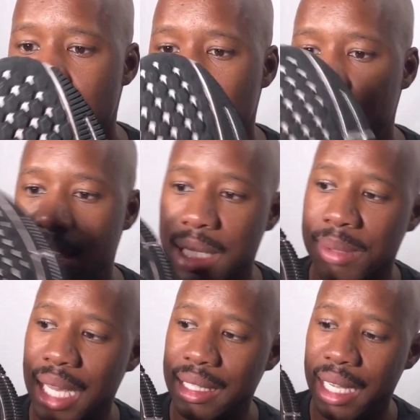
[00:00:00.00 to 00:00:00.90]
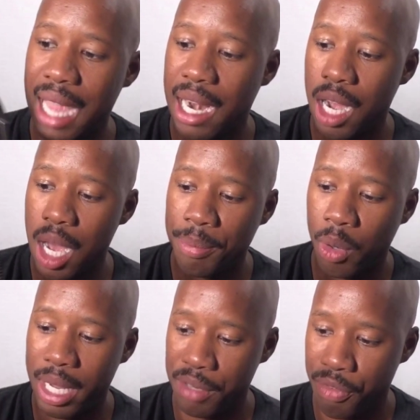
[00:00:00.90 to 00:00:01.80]
This seems like they kind of
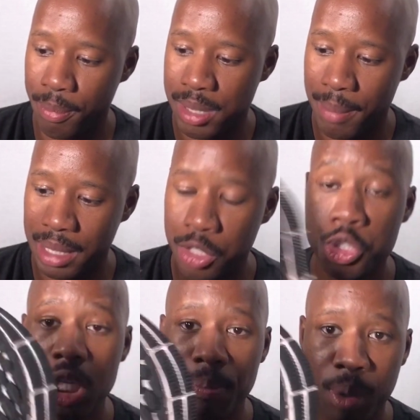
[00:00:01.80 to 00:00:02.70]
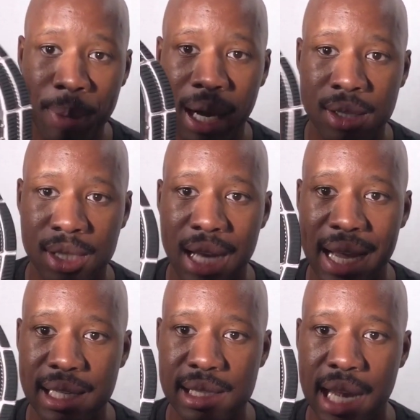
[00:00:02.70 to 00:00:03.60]
upgraded from some of the cheaper pairs of
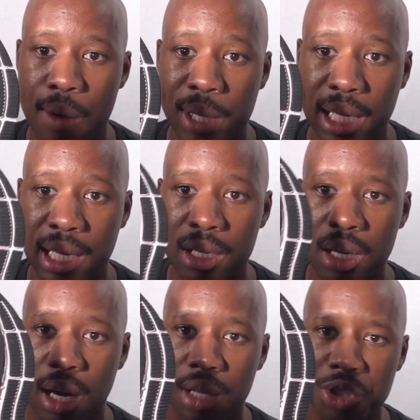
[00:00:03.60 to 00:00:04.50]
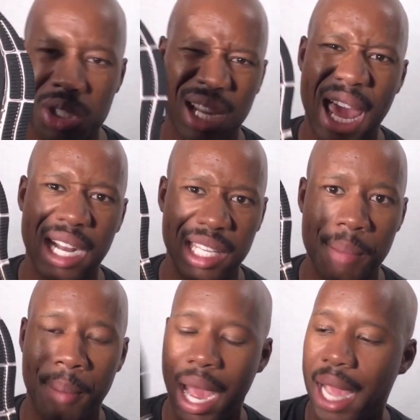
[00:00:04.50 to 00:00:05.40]
Nikes that I would get just to kind of
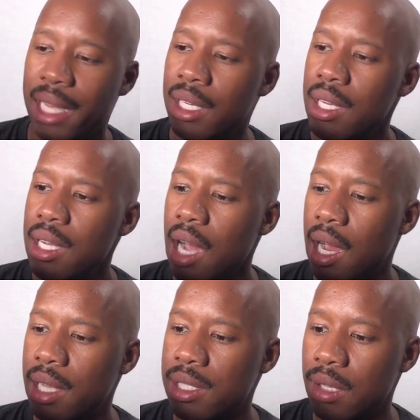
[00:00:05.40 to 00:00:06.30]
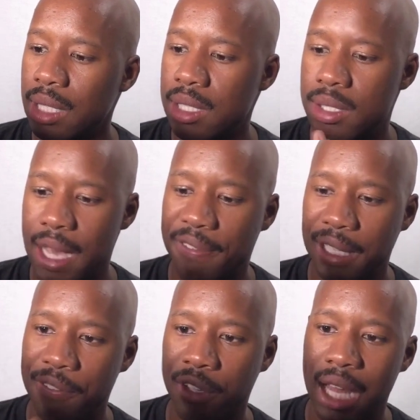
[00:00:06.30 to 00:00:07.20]
get by. So these
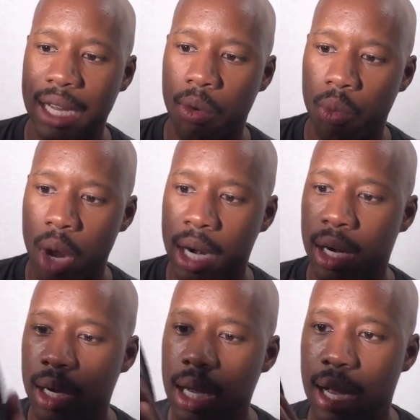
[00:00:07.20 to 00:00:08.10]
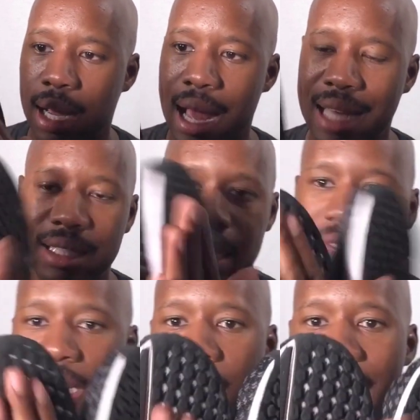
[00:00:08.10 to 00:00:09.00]
definitely feel like a runner. I
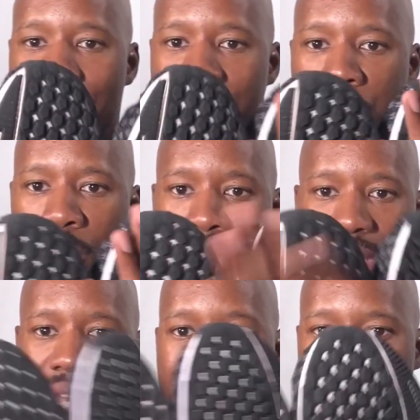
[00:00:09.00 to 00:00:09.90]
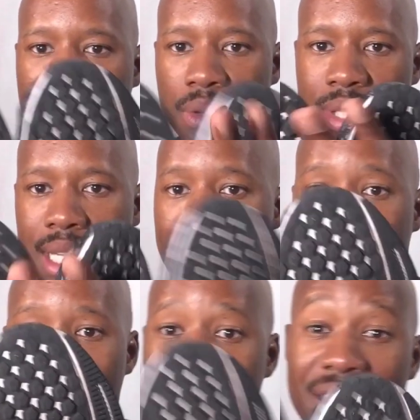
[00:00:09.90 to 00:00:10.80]
definitely don't have issues sliding or
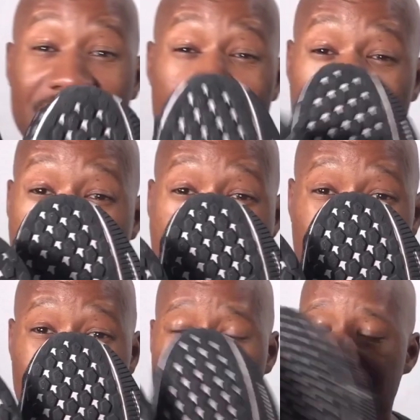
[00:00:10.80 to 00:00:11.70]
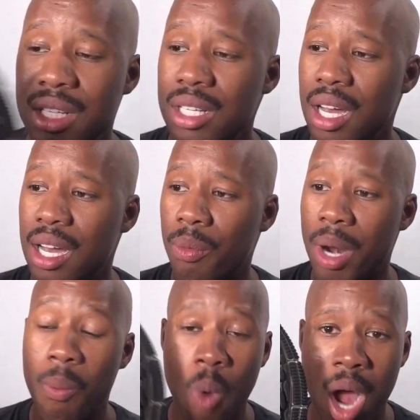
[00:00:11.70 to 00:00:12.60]
slipping even in water
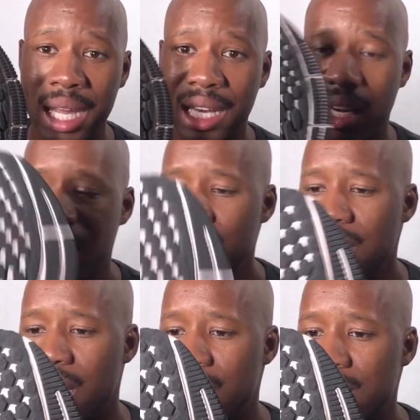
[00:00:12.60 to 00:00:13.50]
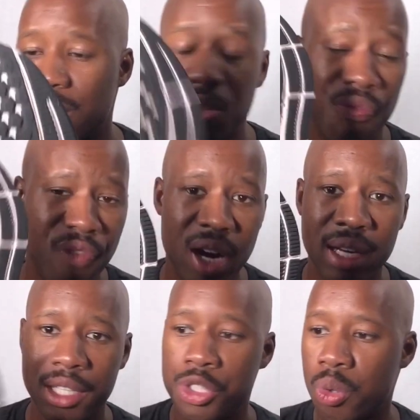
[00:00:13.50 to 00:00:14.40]
when I'm walking. So it's
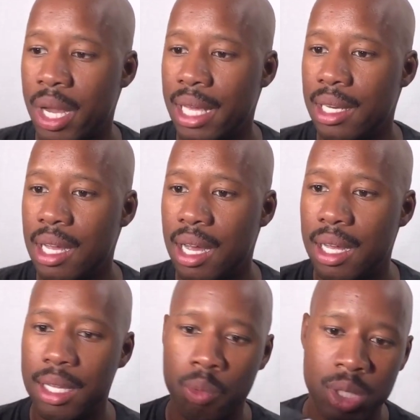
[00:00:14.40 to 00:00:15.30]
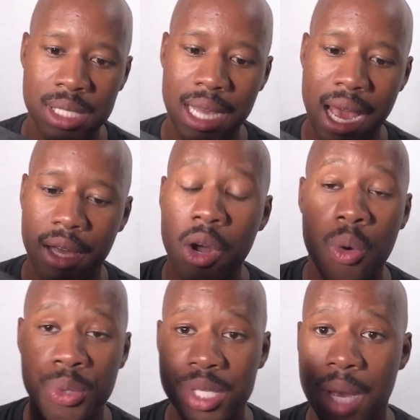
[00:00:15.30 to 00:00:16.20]
very good tread. We'll see how it
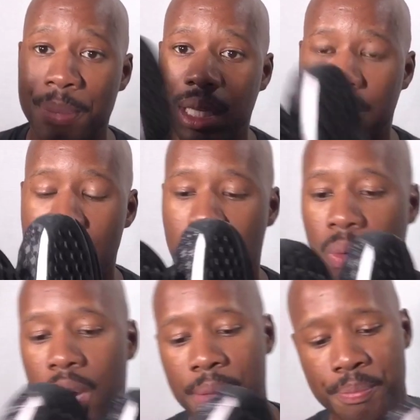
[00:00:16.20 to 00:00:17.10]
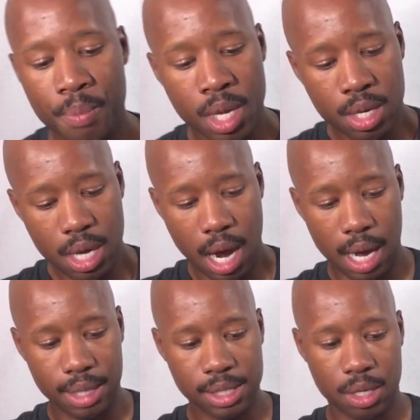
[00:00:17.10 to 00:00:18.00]
holds up in the long run.
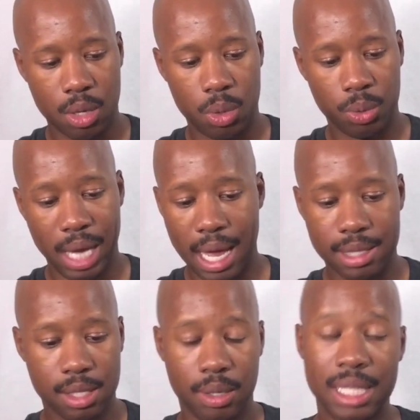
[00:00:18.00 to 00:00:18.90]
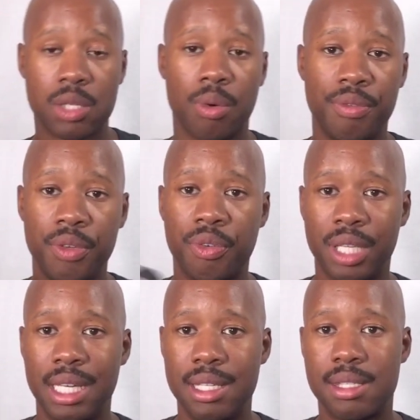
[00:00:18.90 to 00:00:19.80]
So that's the review for
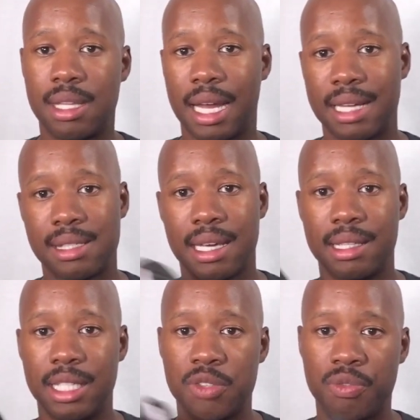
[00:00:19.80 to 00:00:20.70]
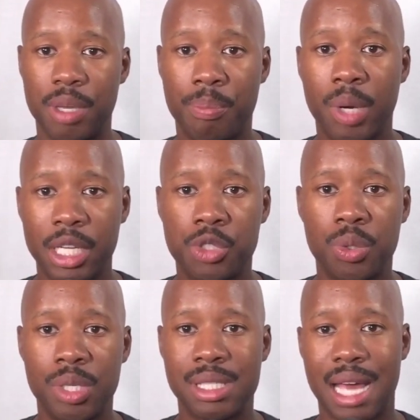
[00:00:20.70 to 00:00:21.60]
these. Like I said, these fit pretty
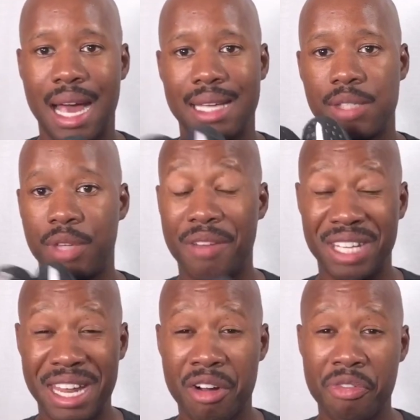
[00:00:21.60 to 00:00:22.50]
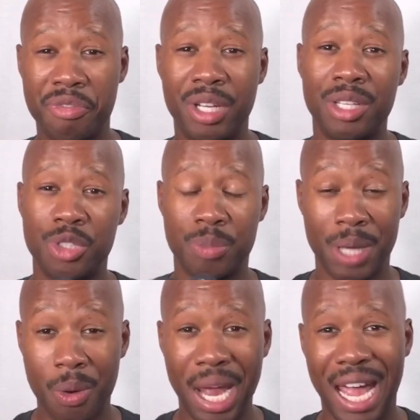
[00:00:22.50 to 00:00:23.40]
true to size. If you have a narrow foot, you should
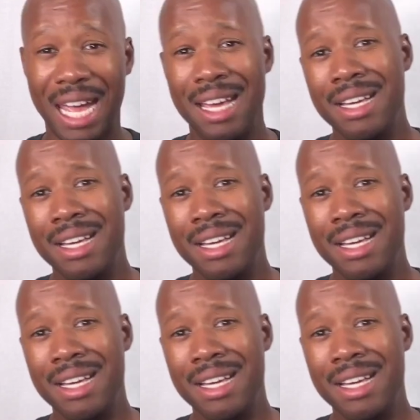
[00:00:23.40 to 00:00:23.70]
be okay.